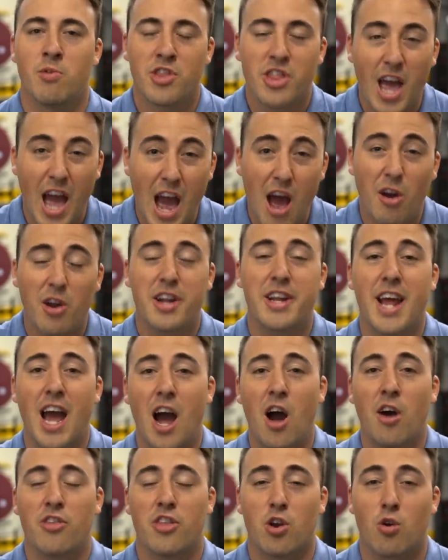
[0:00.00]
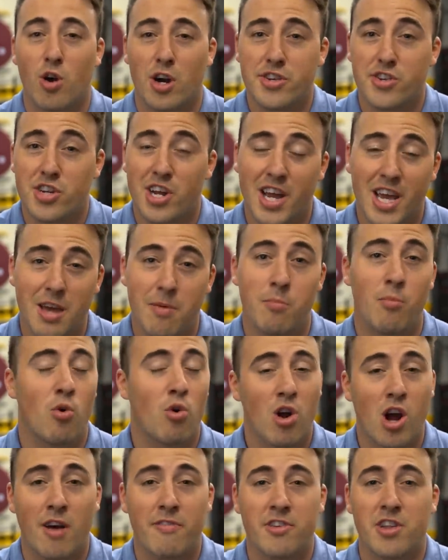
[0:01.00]
Without a doubt, the question I get
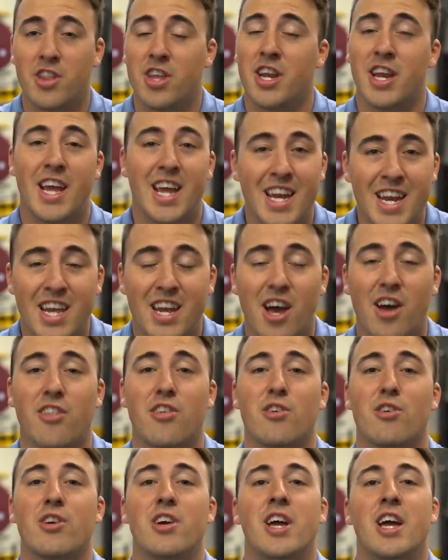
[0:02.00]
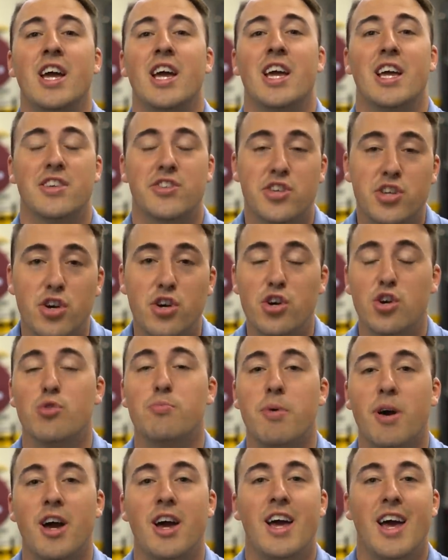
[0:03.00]
more often than any other is,
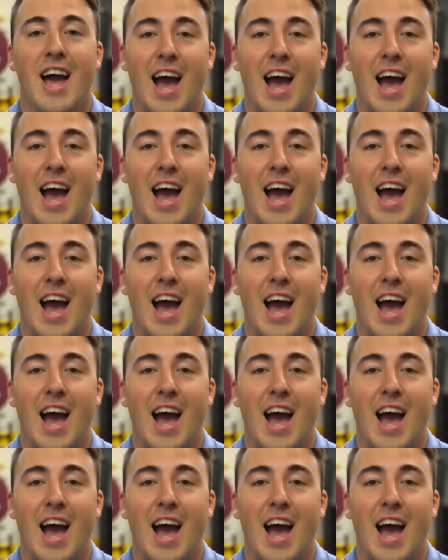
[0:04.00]
Coop,